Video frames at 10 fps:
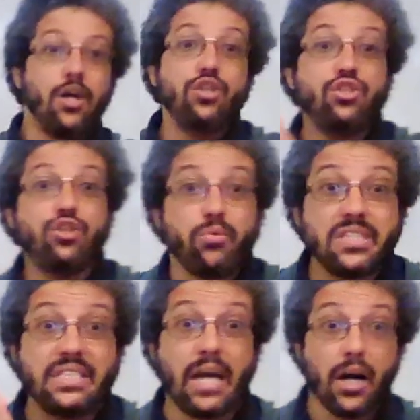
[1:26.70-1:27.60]
So
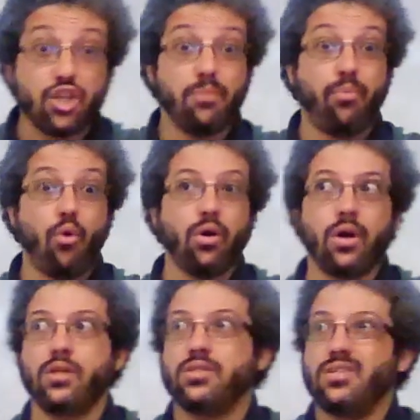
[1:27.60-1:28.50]
discussion
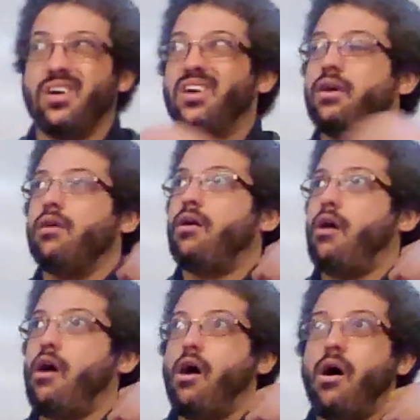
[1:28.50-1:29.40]
boards
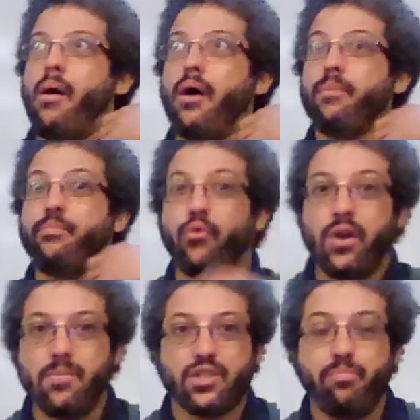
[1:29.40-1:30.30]
are pretty
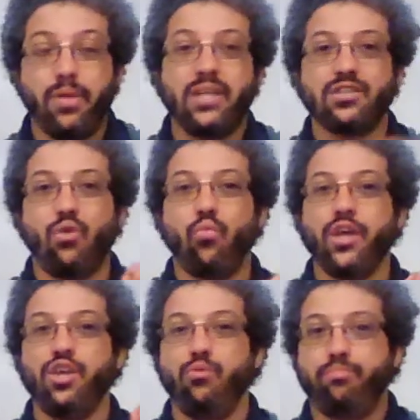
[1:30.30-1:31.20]
much based on
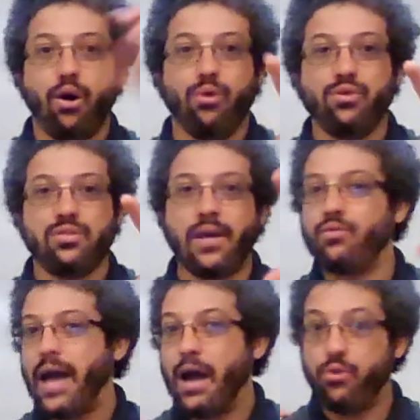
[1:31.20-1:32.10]
what you post and
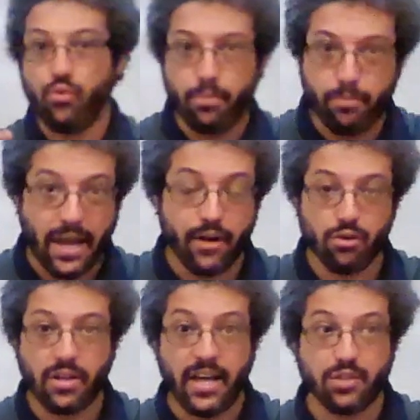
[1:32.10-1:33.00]
how you reply to your
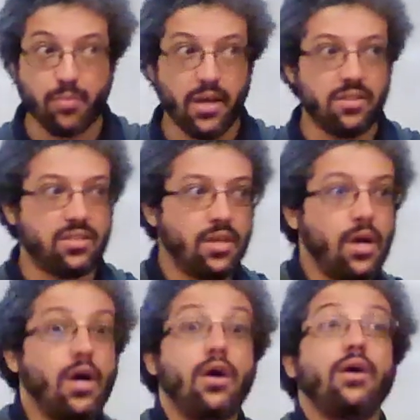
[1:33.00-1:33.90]
classmates.
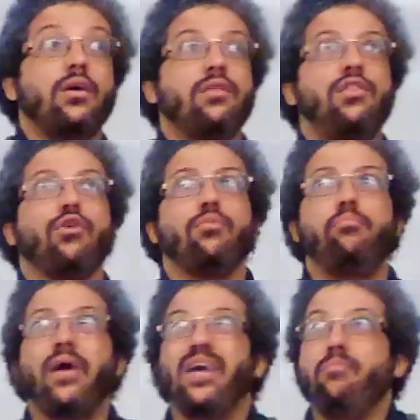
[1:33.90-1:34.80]
There
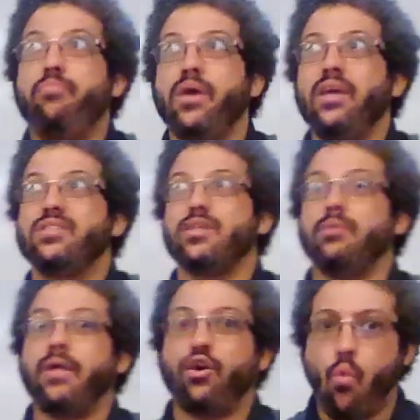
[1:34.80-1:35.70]
might be some
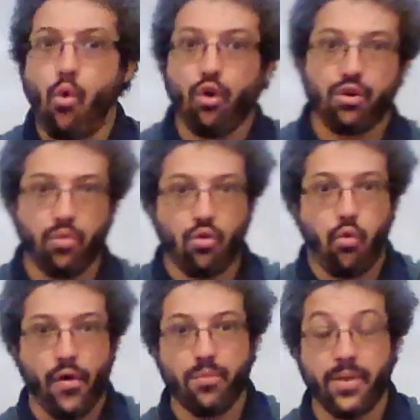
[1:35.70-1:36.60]
like word
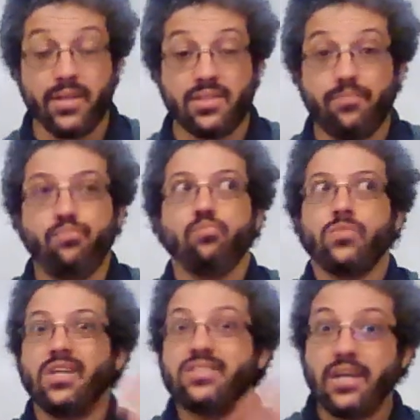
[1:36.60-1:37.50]
requirements.
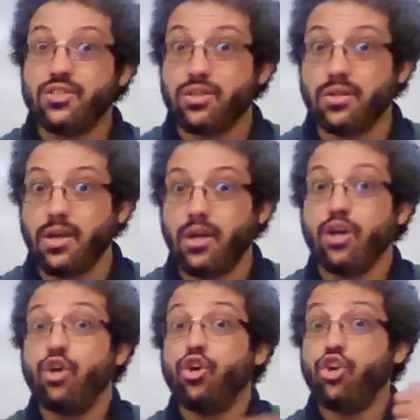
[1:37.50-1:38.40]
Essentially,
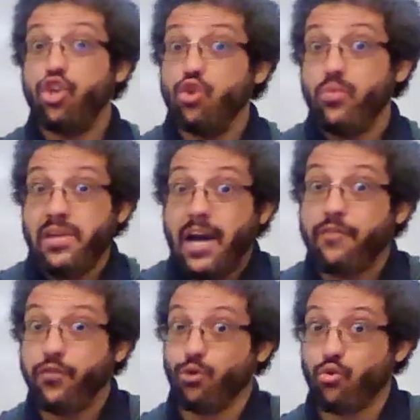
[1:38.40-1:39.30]
you
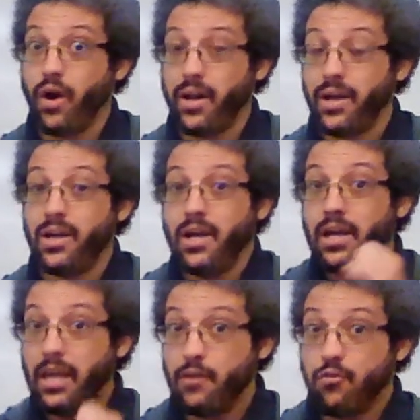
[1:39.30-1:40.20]
get full credit
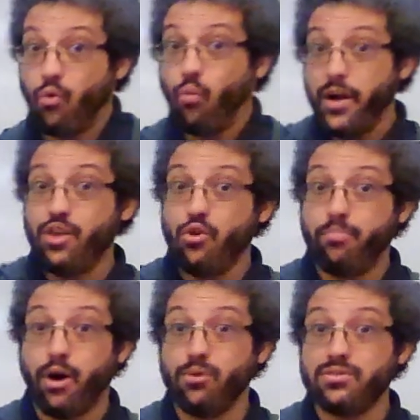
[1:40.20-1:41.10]
if what you
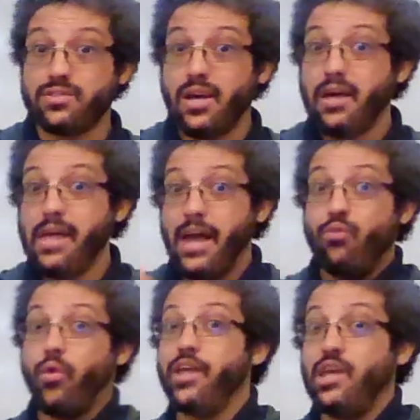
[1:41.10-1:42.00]
post and
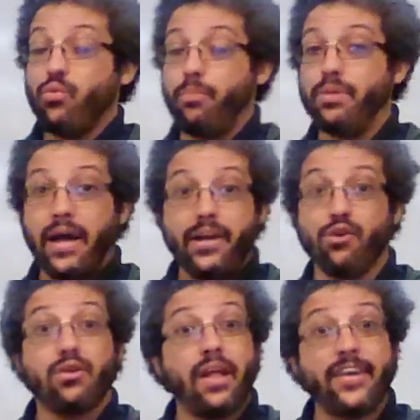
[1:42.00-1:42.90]
what you reply to your
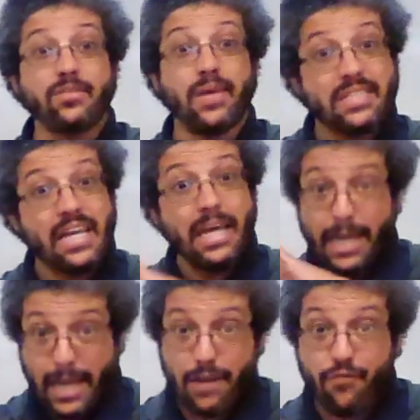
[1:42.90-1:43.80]
classmates,
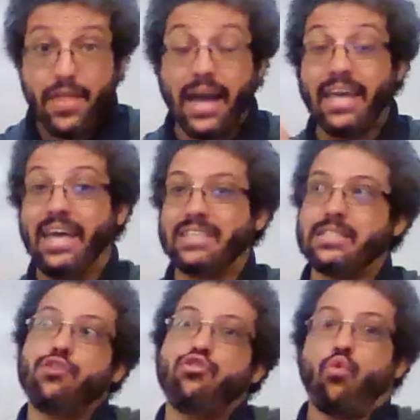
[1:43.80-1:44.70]
if that hits
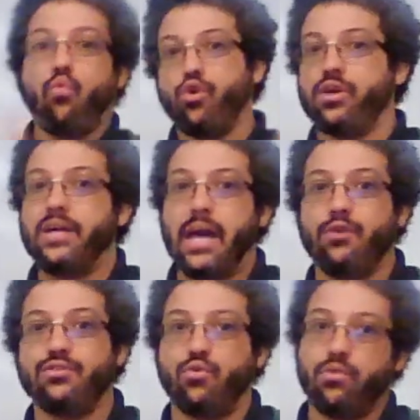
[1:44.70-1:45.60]
like the word
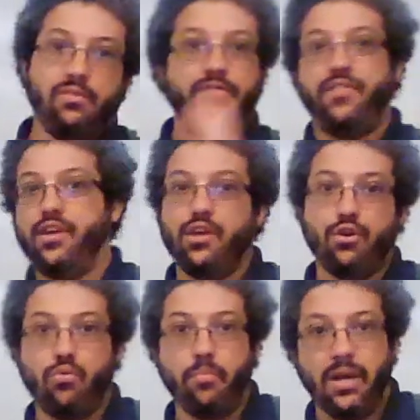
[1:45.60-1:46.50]
count or the
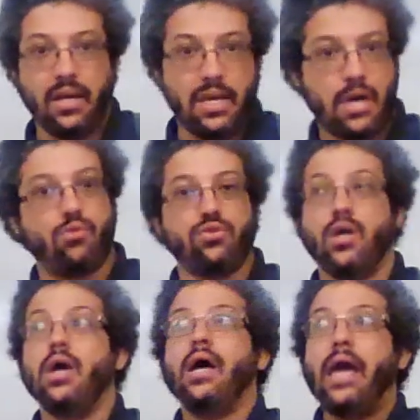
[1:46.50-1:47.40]
video minute count
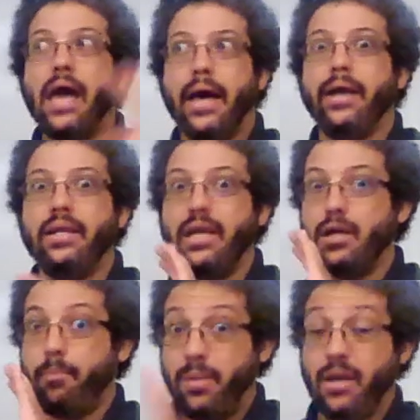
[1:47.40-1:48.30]
and it
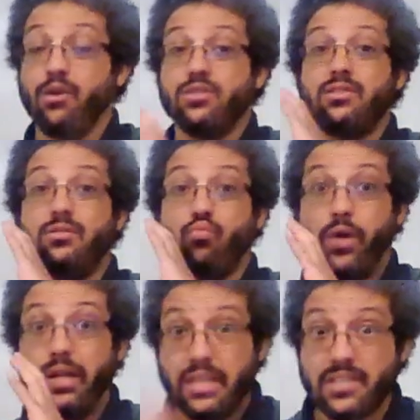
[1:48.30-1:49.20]
appears
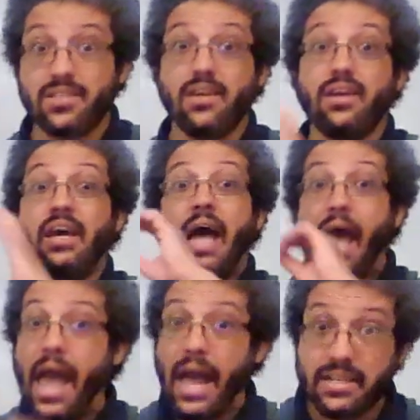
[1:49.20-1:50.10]
realistic
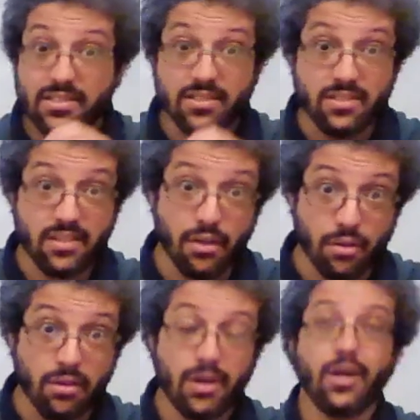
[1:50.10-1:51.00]
and
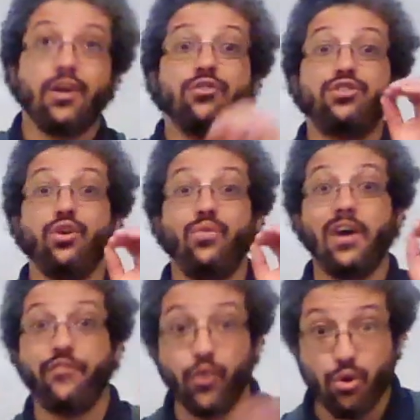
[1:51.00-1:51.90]
sincere. So you
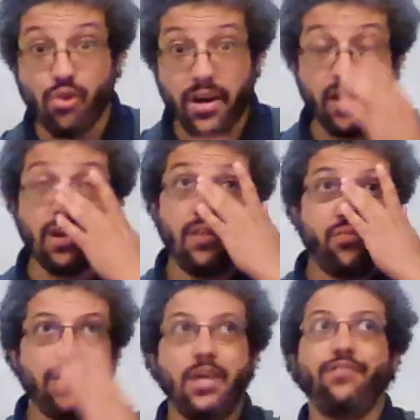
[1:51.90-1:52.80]
get full credit
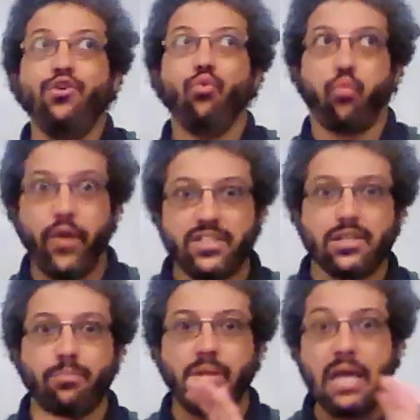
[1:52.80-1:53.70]
if you
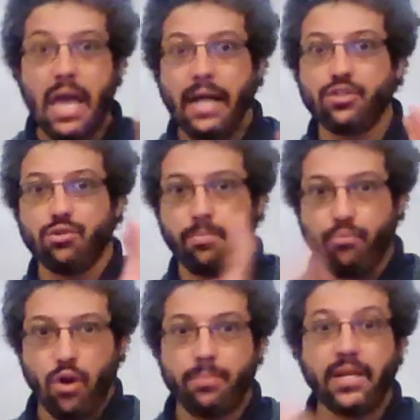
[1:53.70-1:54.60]
reasonably answer the
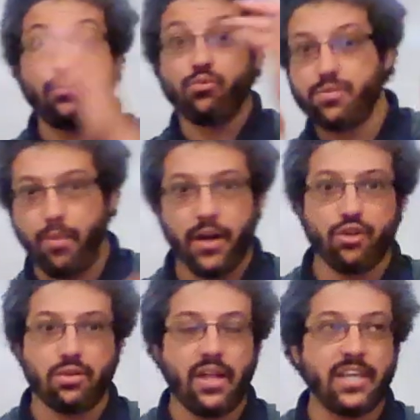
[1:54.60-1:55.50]
prompt and respond to
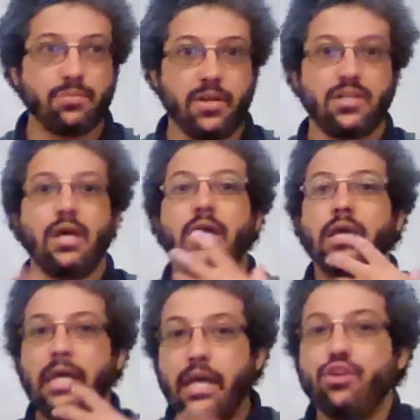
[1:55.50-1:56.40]
your classmates
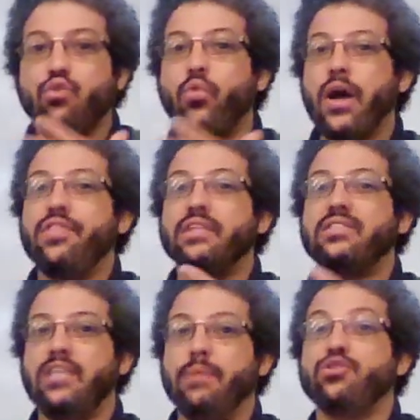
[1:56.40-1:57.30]
in a way that
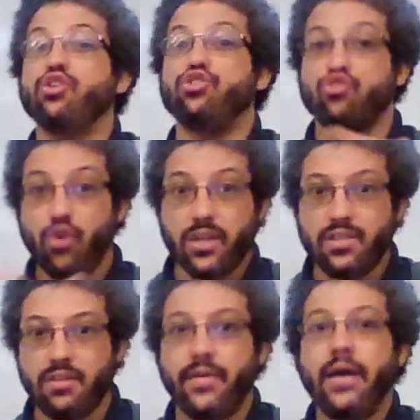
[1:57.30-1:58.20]
seems
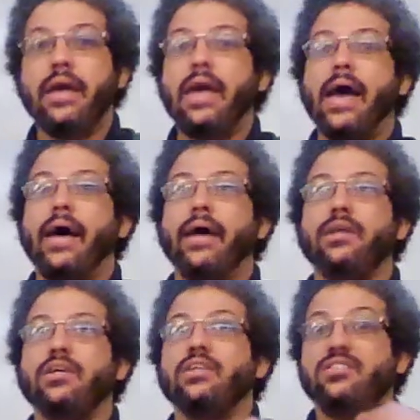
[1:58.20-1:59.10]
constructive
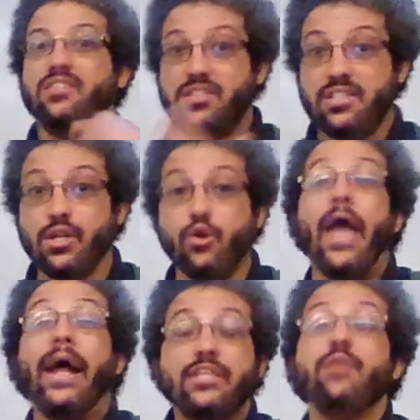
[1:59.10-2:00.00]
and sincere
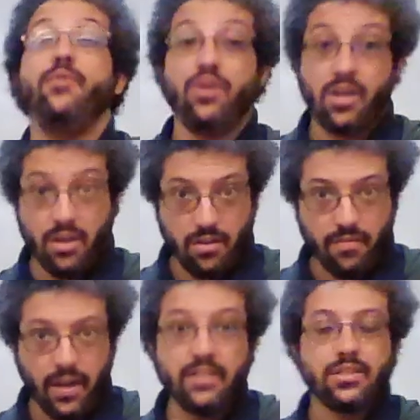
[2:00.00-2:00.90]
and communicative
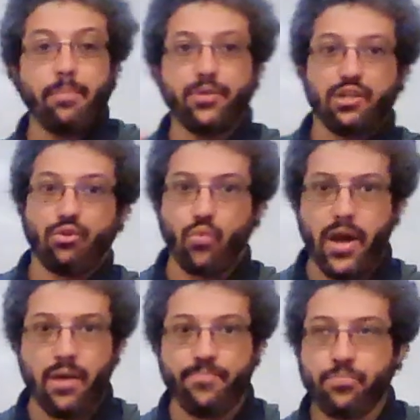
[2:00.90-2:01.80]
in some particular way.